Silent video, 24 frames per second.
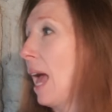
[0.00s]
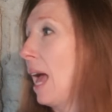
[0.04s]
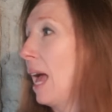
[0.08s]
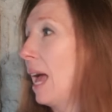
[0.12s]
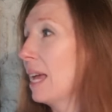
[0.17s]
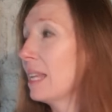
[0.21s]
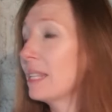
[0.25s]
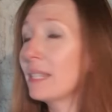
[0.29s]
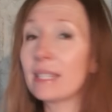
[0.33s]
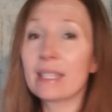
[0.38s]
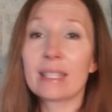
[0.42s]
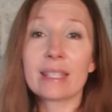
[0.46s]

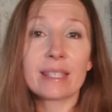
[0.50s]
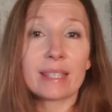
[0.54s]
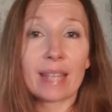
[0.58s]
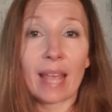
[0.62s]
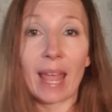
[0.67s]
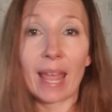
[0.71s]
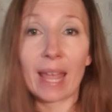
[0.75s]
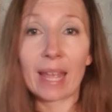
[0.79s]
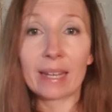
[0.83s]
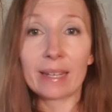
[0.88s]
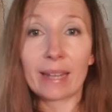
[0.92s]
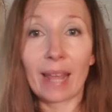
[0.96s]
add
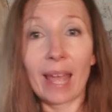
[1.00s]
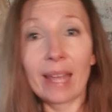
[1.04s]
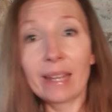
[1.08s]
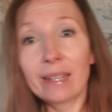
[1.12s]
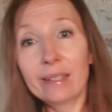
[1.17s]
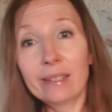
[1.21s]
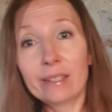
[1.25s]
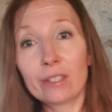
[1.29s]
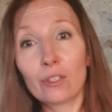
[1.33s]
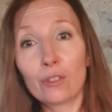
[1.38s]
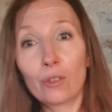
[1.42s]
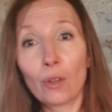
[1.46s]
sand,
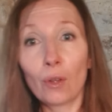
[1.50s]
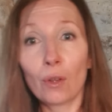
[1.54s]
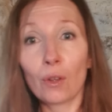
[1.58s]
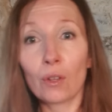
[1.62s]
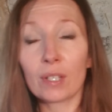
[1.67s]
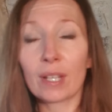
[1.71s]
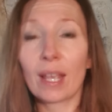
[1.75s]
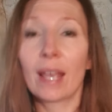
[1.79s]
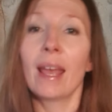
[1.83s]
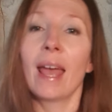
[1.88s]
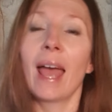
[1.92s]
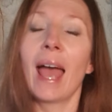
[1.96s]
add
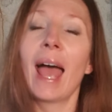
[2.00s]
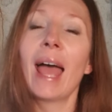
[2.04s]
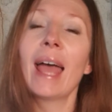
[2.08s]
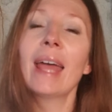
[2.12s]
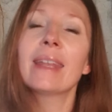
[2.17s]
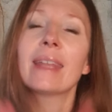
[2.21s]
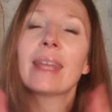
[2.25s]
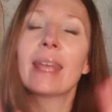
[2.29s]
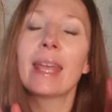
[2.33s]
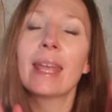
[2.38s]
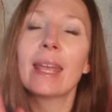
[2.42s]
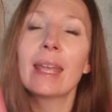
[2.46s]
dirt,
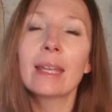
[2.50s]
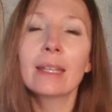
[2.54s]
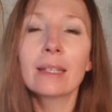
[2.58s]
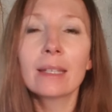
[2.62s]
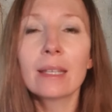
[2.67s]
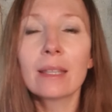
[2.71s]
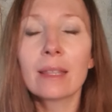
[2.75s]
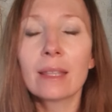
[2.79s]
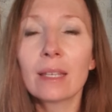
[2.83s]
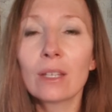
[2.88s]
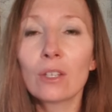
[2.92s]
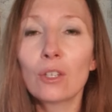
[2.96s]
add
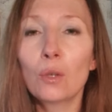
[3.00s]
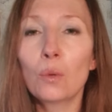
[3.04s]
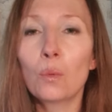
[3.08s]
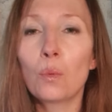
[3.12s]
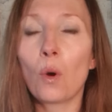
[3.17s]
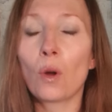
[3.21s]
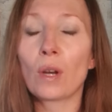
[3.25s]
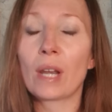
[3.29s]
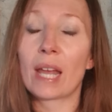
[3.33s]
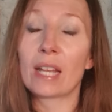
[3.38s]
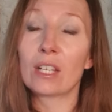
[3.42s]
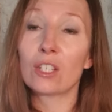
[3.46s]
anything you
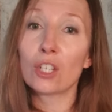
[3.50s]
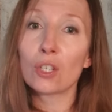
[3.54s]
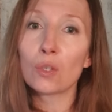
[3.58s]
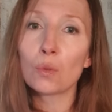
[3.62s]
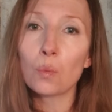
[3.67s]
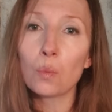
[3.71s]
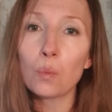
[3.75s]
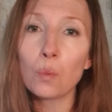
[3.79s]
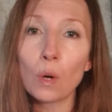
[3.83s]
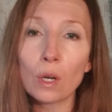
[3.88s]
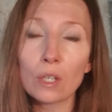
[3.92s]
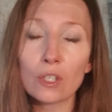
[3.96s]
want, and just
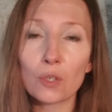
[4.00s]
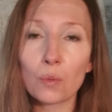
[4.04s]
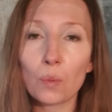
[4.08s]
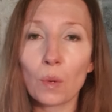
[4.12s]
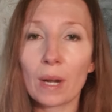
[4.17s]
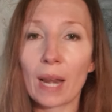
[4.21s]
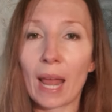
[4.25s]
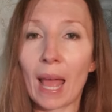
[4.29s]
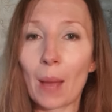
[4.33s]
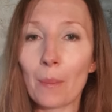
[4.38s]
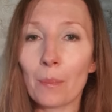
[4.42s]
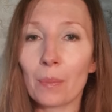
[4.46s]
watch what
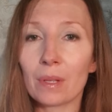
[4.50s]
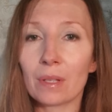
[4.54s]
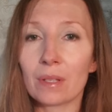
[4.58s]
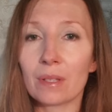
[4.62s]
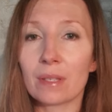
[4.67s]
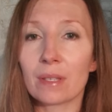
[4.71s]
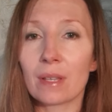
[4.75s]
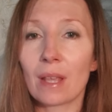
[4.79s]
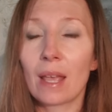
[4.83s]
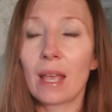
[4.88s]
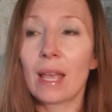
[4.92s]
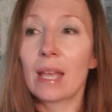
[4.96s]

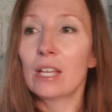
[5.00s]
happens.